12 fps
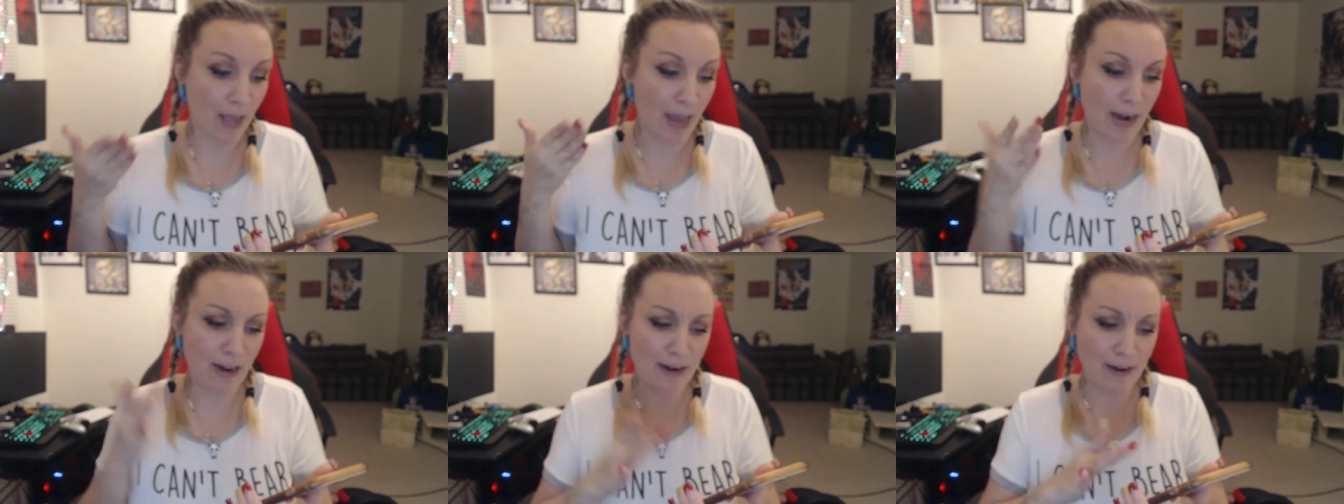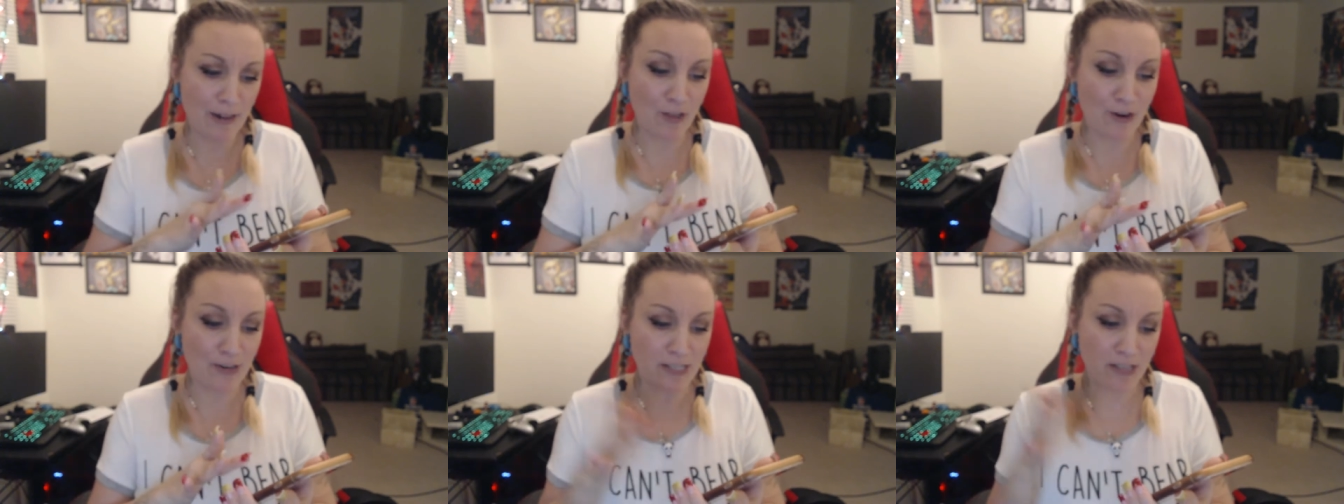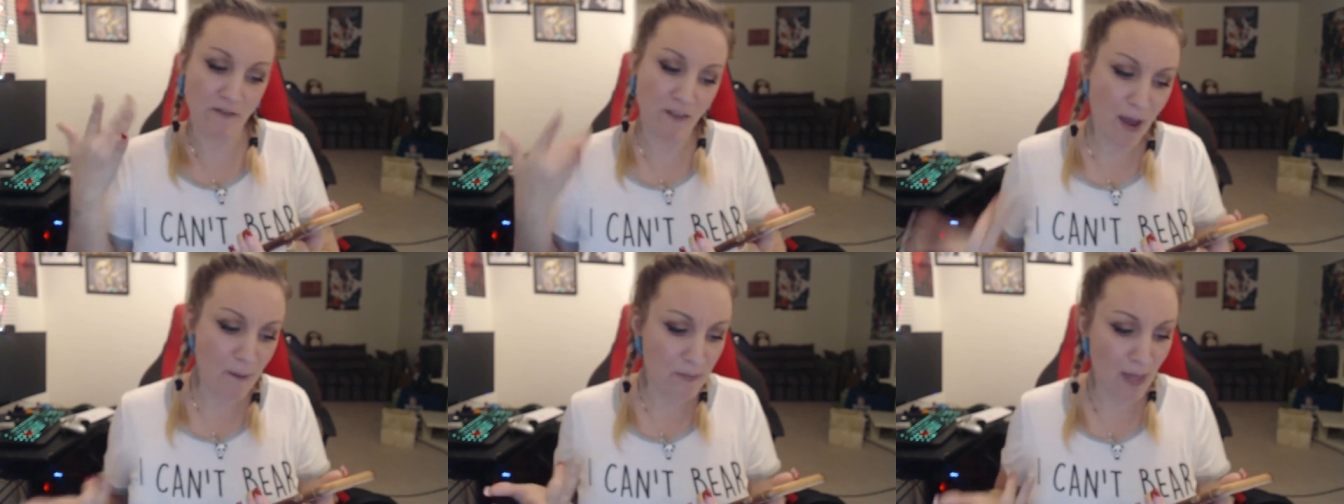And then there is the
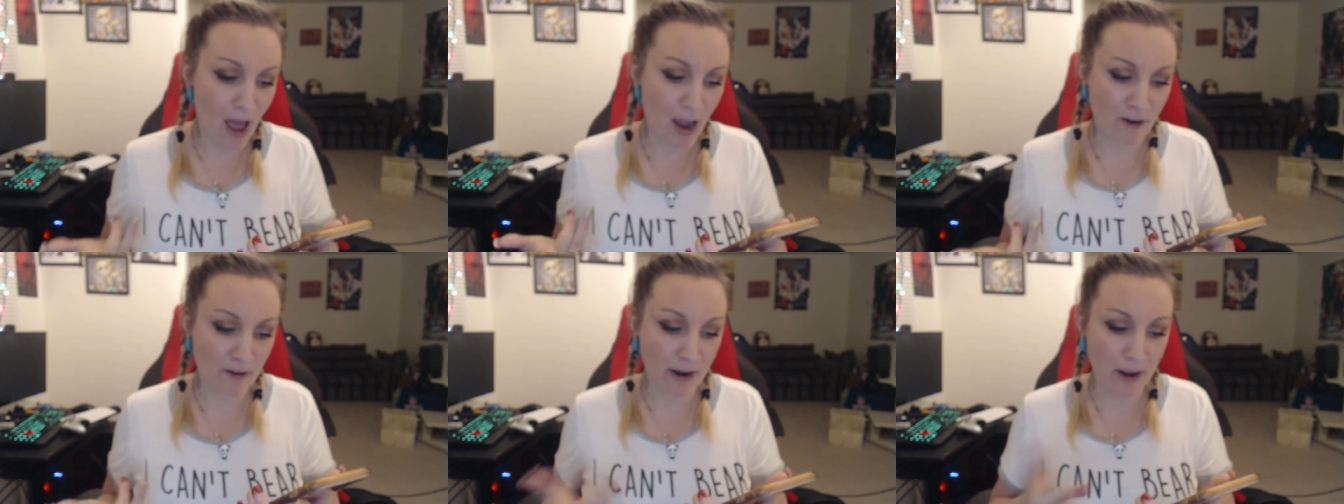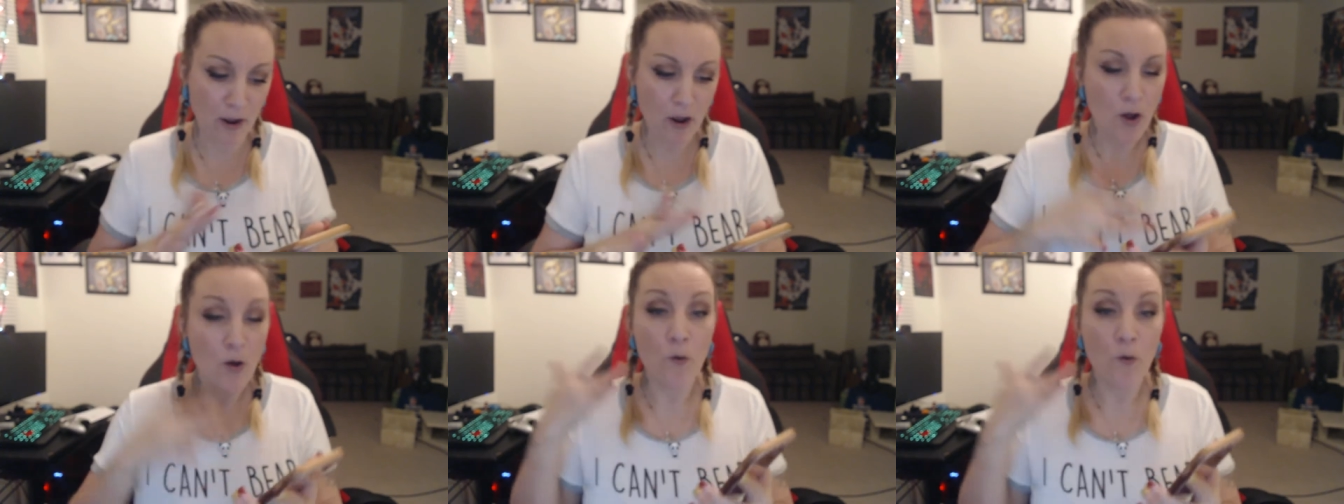vape diary